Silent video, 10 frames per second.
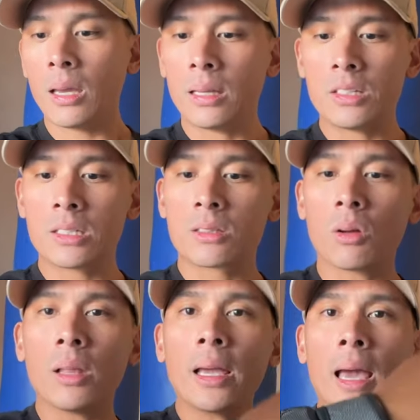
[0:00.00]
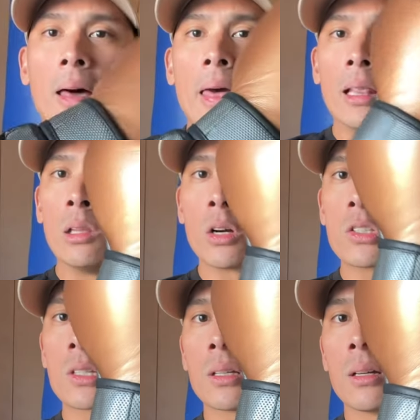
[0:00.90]
just don't like how that
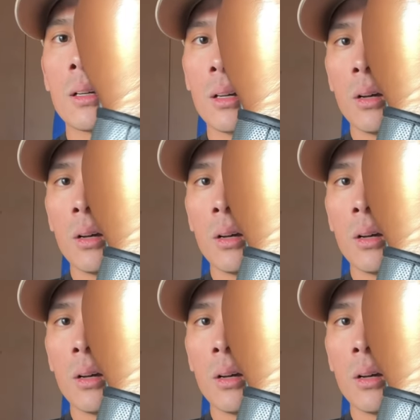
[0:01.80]
looks